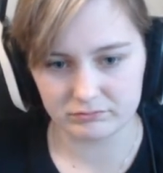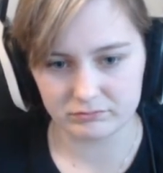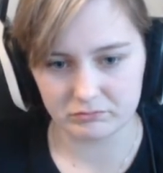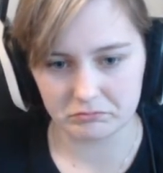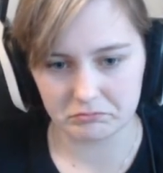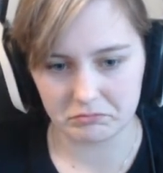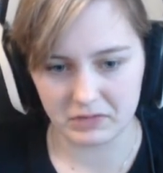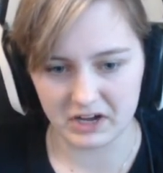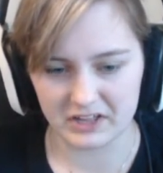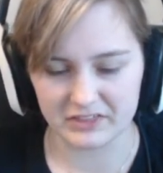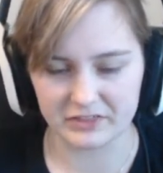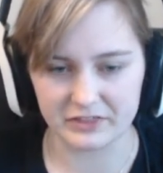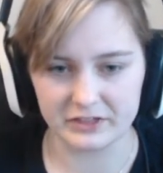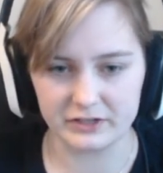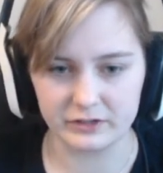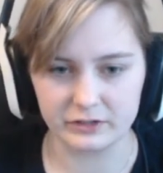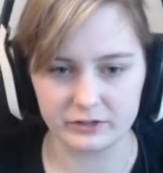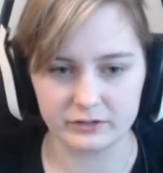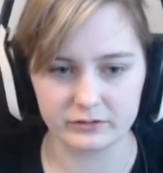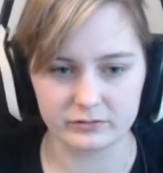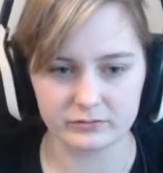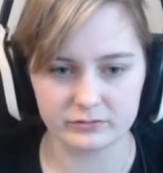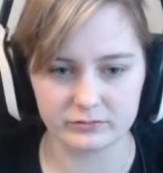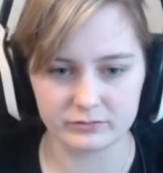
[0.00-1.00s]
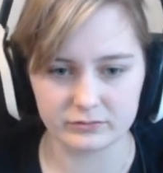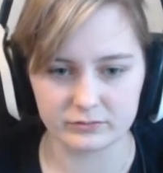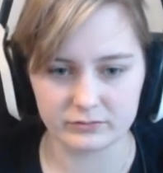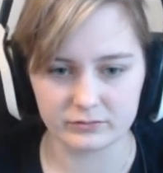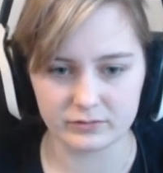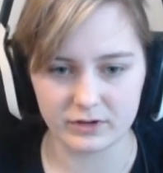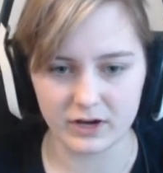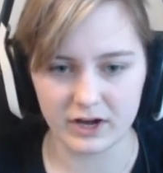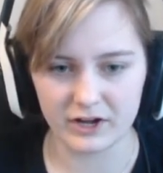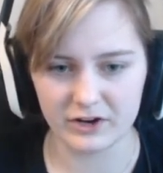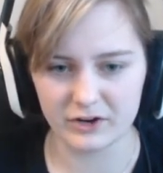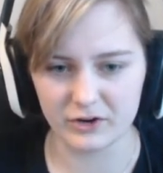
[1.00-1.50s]
I think.
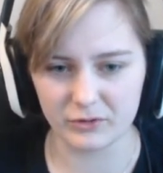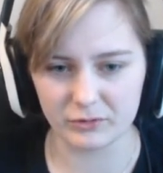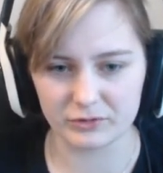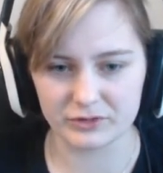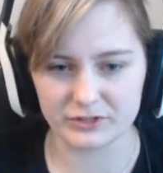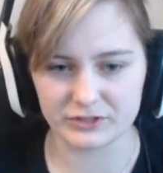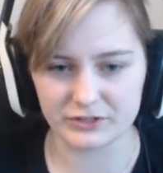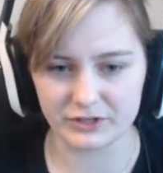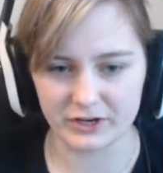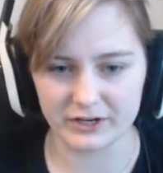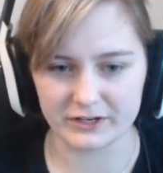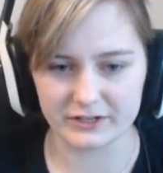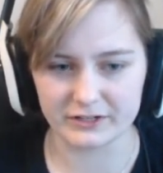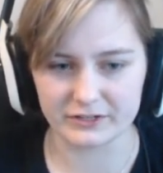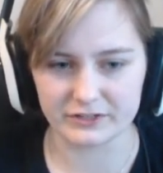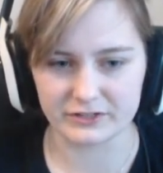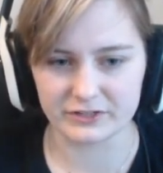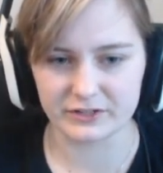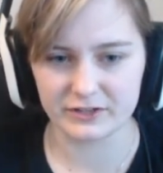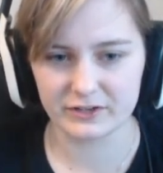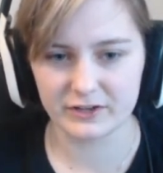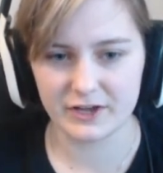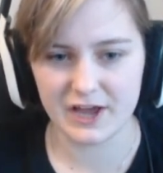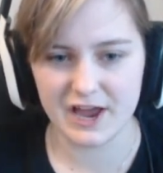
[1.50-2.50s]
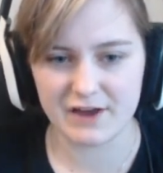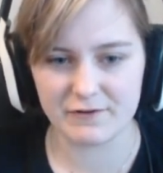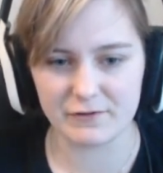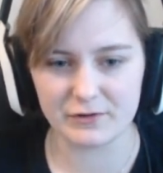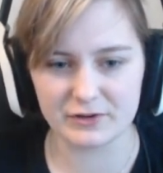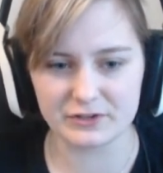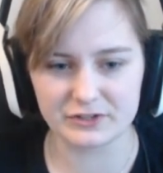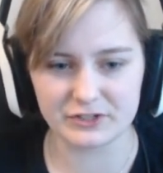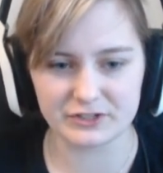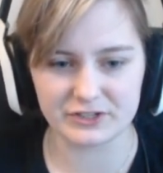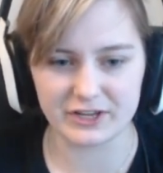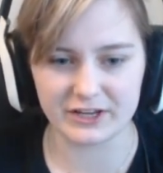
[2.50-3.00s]
I don't know what the sign is.
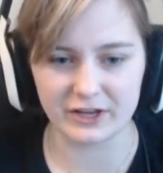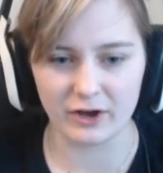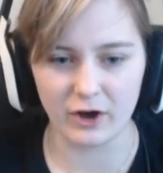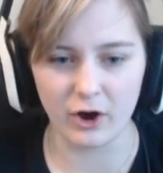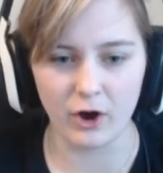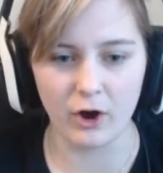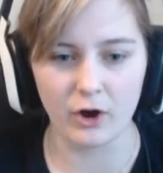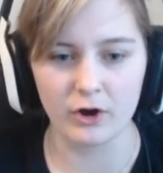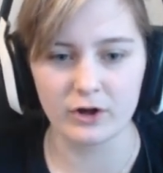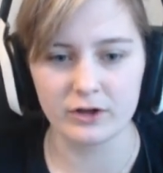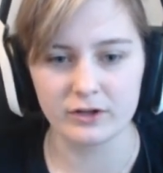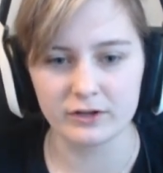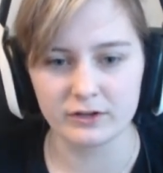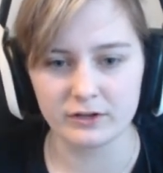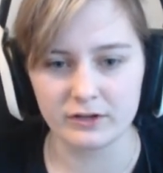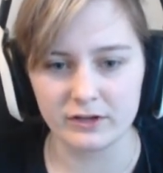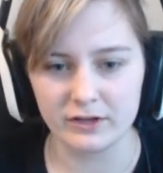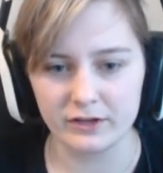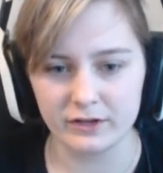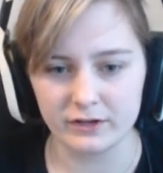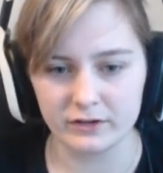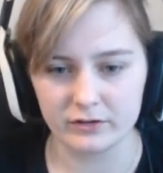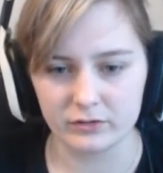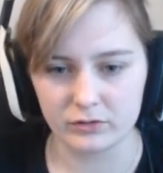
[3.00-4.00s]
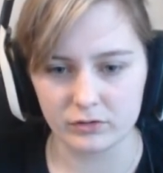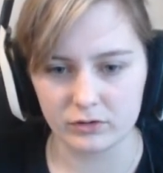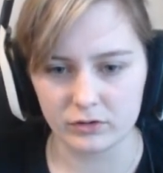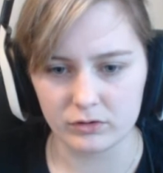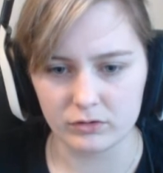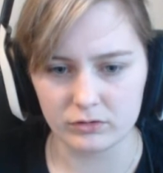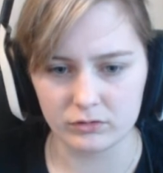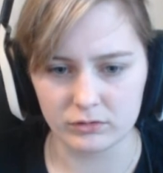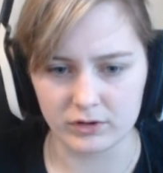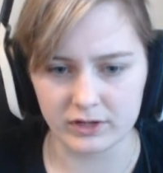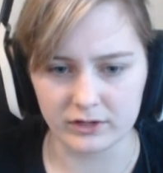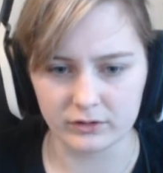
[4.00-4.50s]
Everyone's just like, oh.
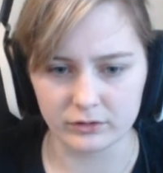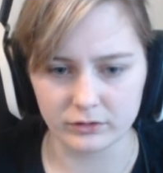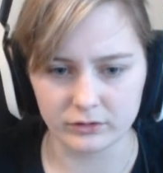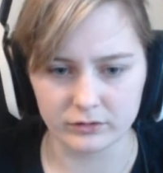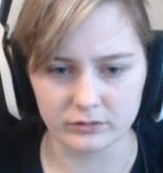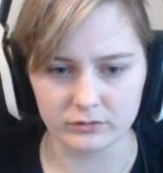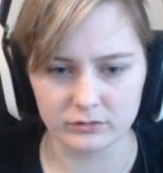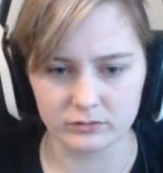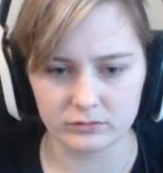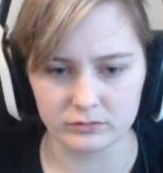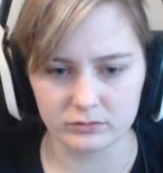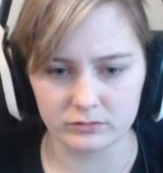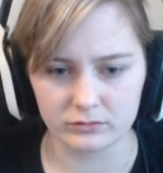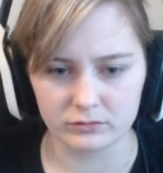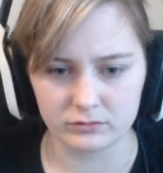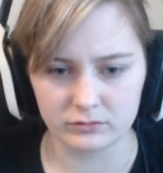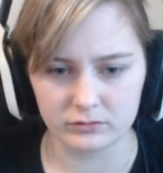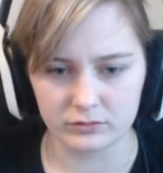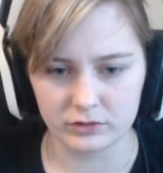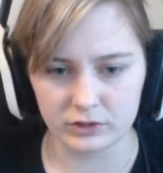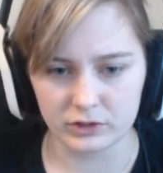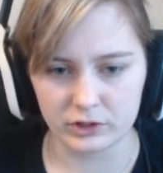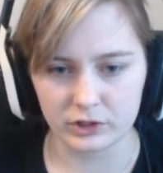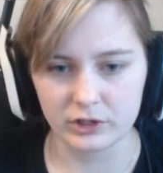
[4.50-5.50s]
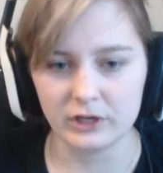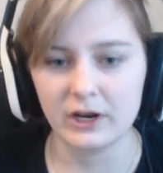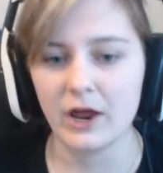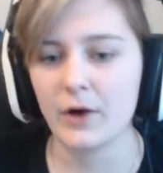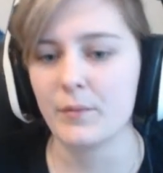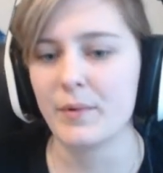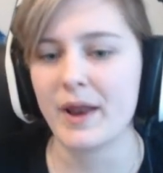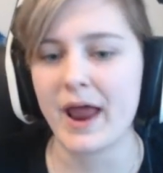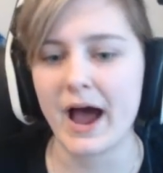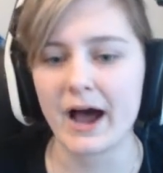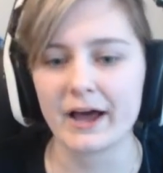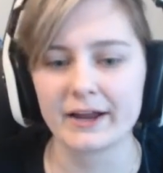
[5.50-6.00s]
Oh, hello.
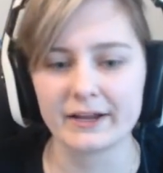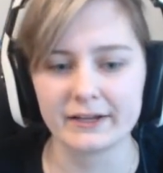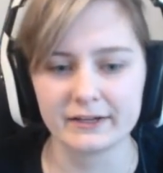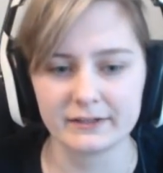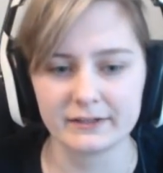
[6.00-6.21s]
Illuminati!